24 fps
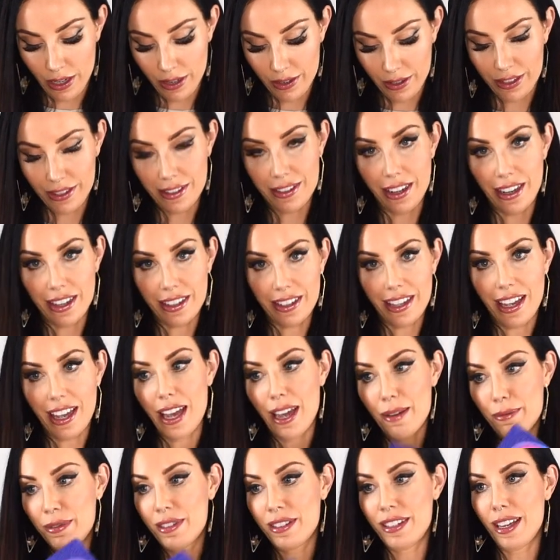It's like
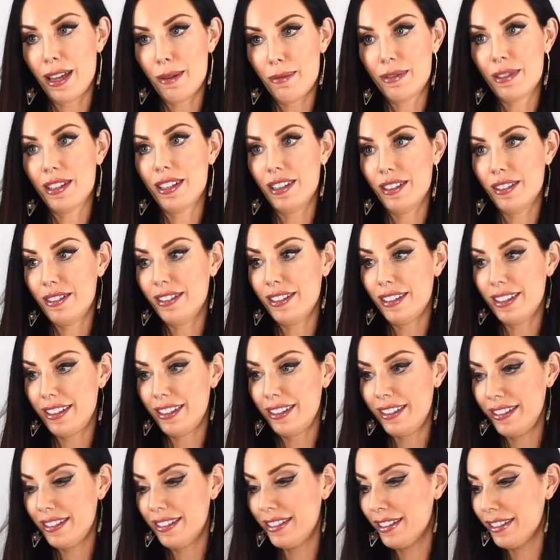
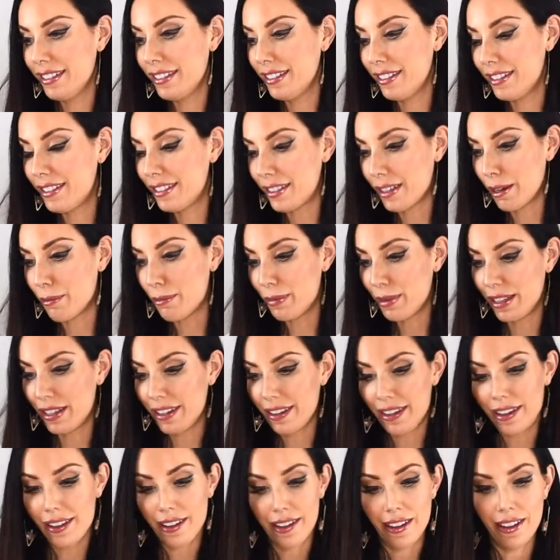absolutely
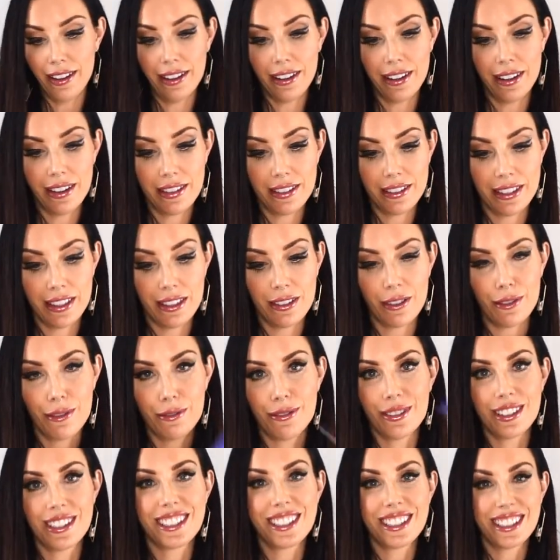jumping out and it says
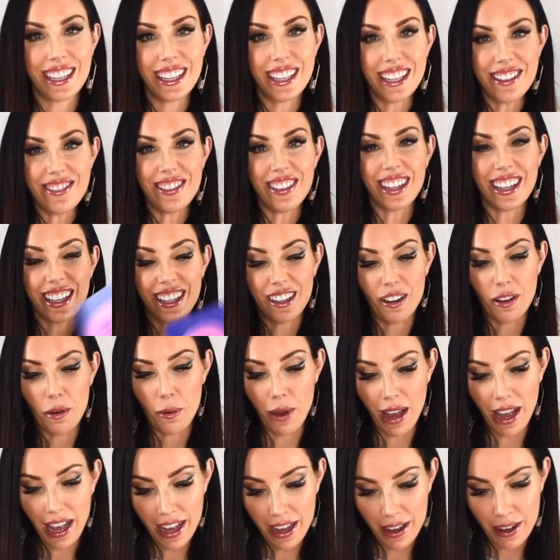receiving.
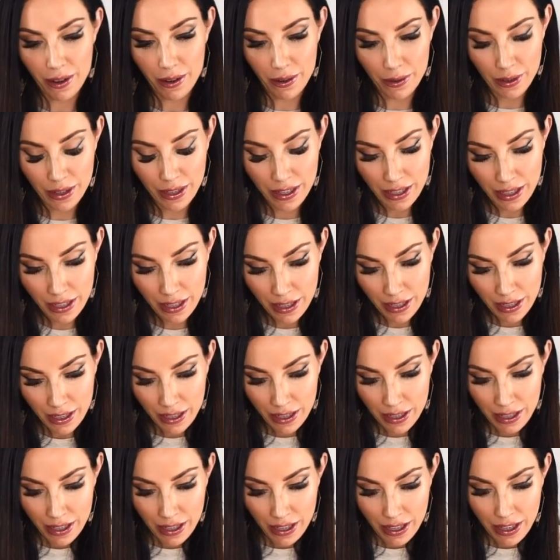Wow.
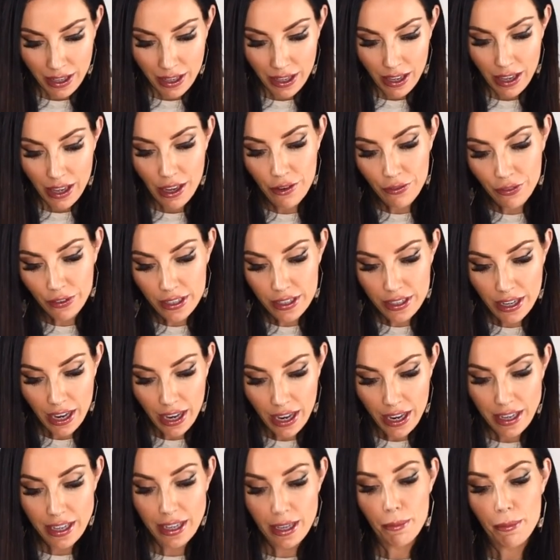Every
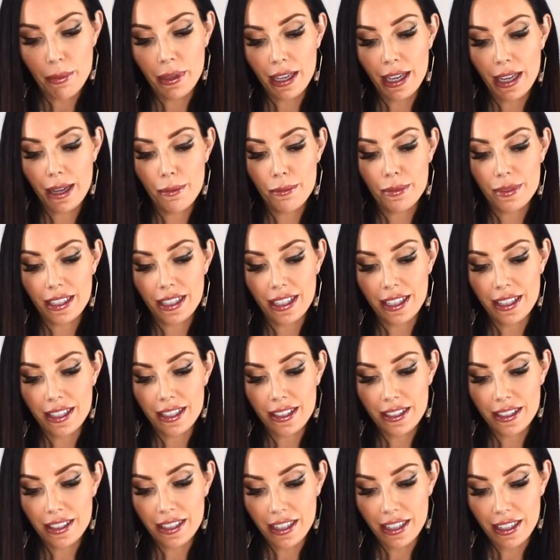day it becomes
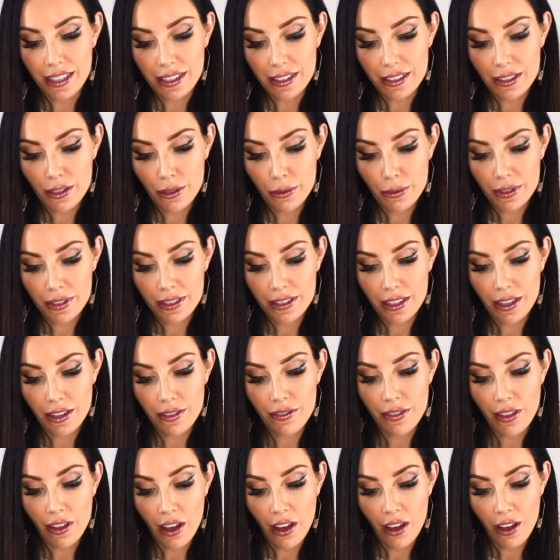easier to receive
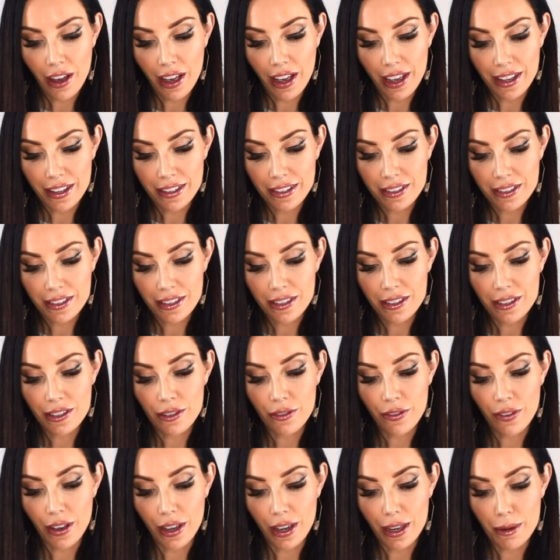the highest
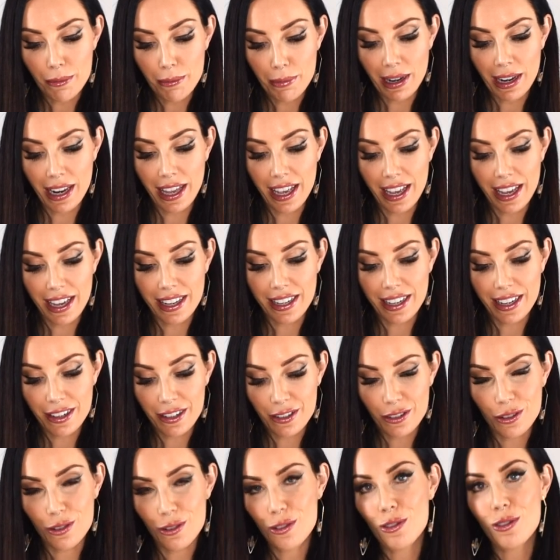divine plan and
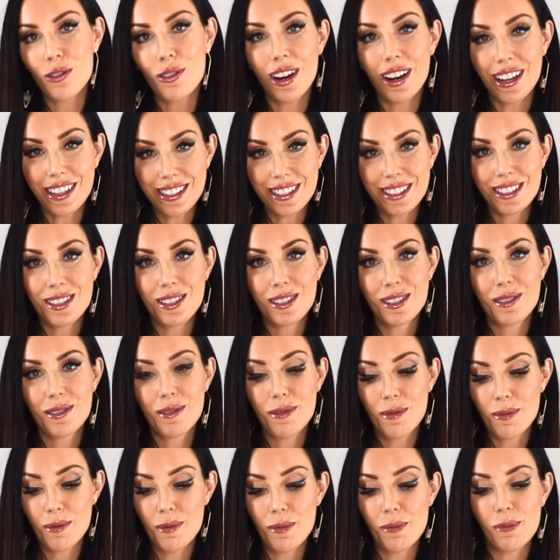to trust
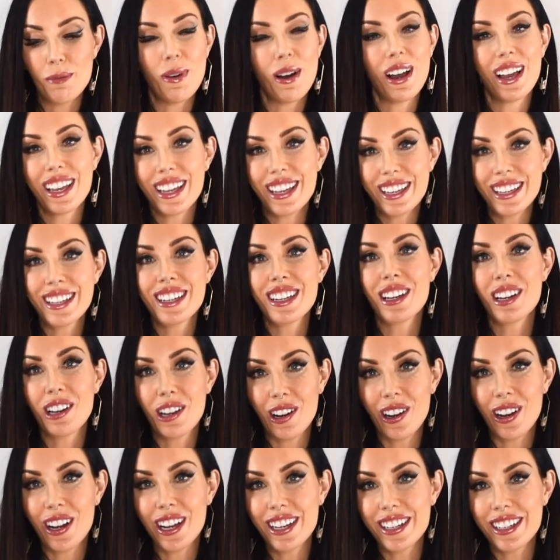my inner
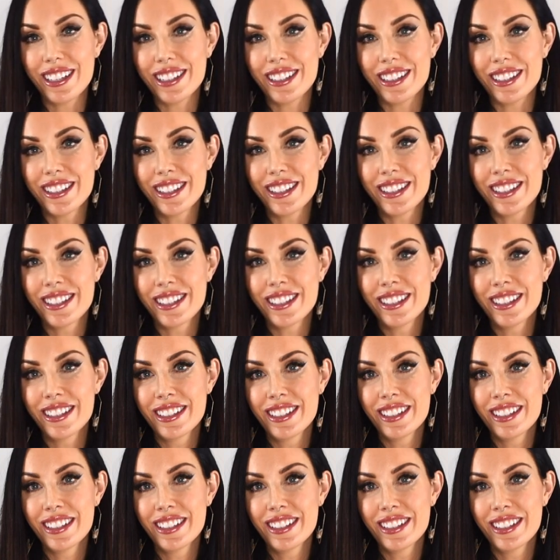guidance.